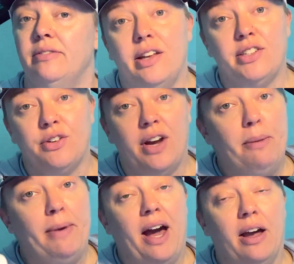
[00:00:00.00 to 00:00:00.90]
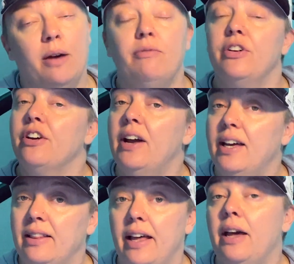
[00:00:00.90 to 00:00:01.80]
It's a great backup for your
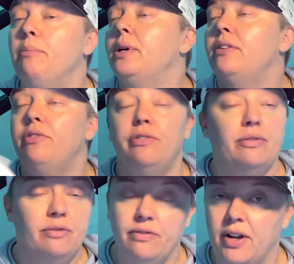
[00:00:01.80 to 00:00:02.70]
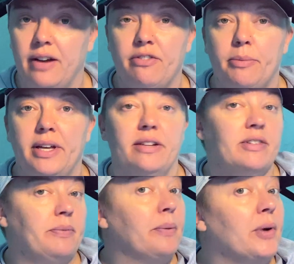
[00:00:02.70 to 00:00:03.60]
headlamp if, God forbid,
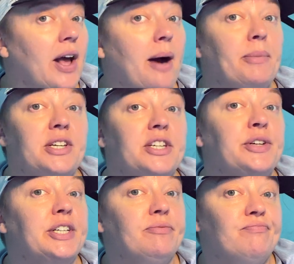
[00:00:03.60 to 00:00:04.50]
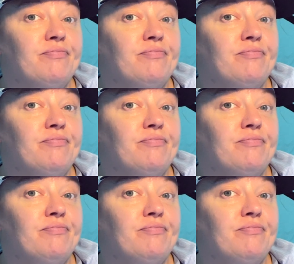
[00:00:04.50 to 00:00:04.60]
something were to happen to it.